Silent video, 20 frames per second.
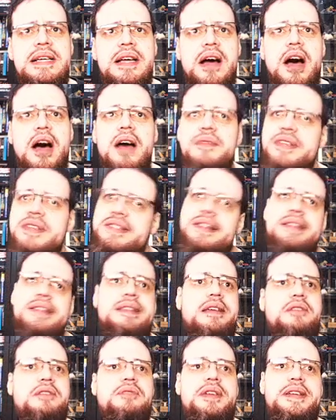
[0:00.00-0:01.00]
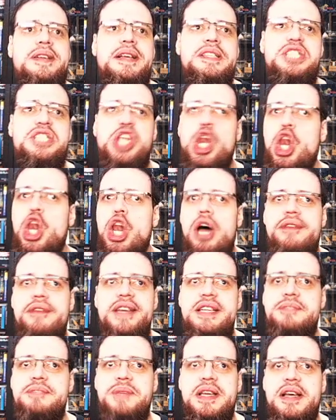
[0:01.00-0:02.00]
Obviously, the critics love
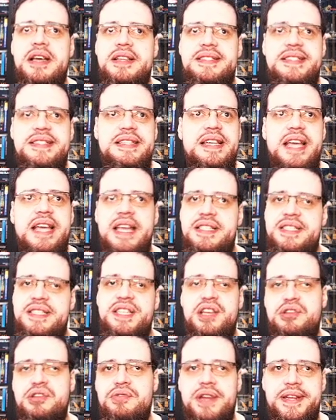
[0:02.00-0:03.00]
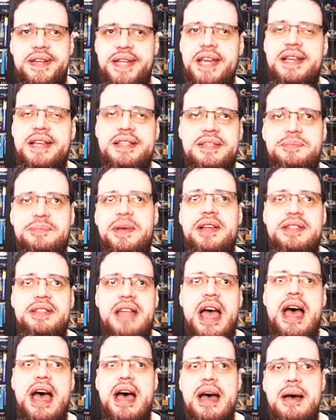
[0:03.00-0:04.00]
it because it's the critics, but
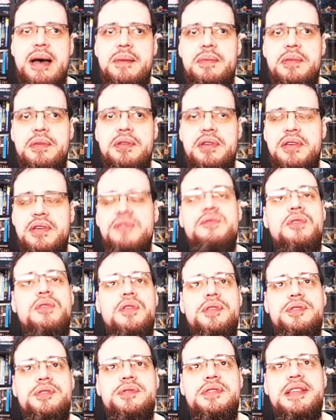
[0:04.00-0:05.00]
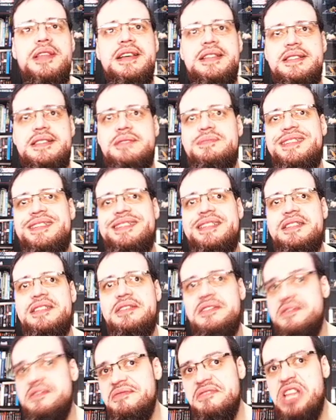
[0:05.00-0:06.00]
I'm looking forward to this when it
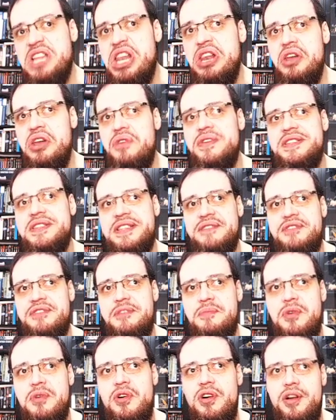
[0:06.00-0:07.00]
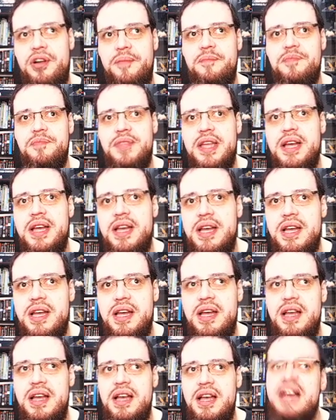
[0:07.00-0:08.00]
lowers even more.
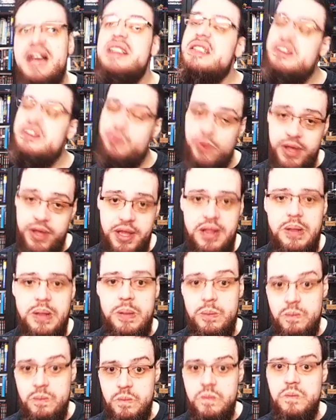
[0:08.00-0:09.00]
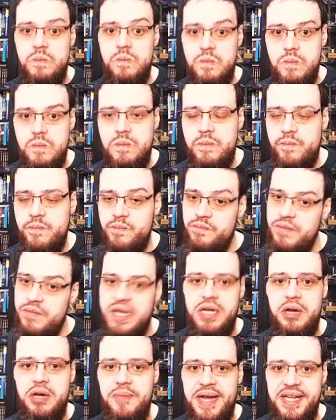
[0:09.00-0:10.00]
And it will. But
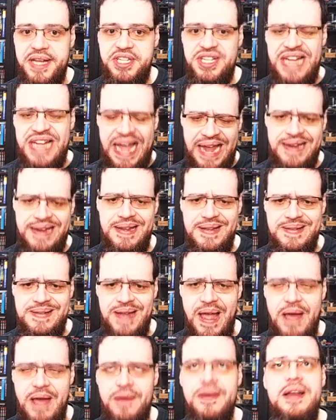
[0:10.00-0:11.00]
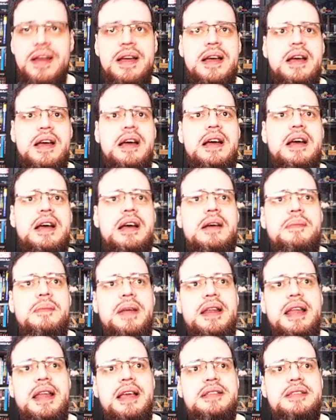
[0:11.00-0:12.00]
how much? I don't know.
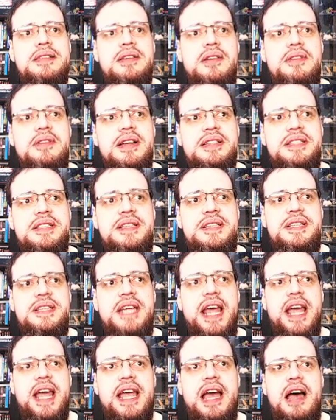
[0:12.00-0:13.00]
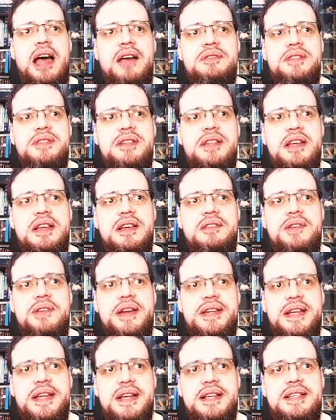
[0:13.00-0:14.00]
But let's go and check out the
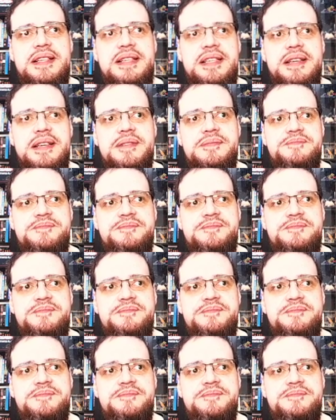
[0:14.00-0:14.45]
critics.